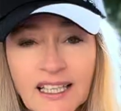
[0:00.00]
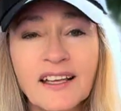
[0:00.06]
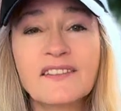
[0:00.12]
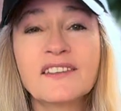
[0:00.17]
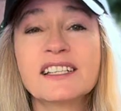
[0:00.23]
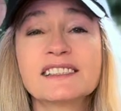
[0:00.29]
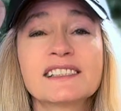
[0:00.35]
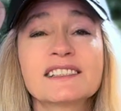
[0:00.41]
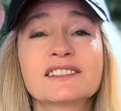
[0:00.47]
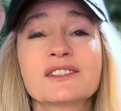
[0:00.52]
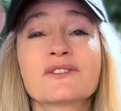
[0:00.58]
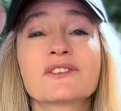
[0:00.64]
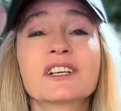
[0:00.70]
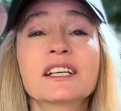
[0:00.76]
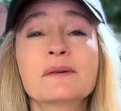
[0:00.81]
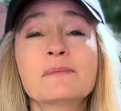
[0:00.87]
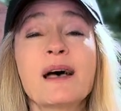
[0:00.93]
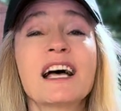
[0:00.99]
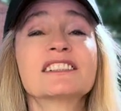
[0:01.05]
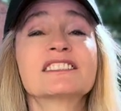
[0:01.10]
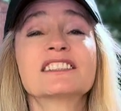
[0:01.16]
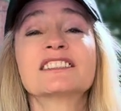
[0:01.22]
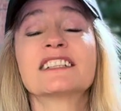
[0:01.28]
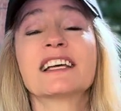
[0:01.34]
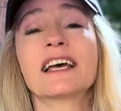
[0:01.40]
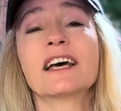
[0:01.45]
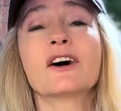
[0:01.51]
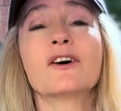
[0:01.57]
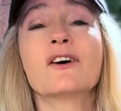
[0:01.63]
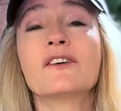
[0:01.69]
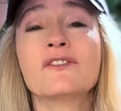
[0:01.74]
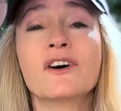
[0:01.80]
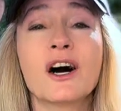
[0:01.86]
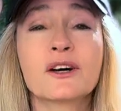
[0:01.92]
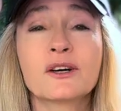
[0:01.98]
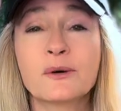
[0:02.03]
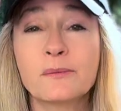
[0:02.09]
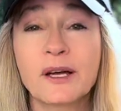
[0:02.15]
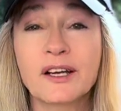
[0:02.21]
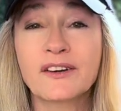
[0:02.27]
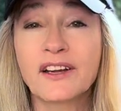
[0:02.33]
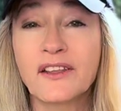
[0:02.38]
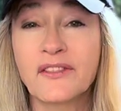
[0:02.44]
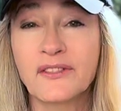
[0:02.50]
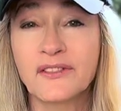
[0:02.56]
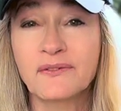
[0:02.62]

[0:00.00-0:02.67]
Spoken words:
This is the reimagined tale of Huckleberry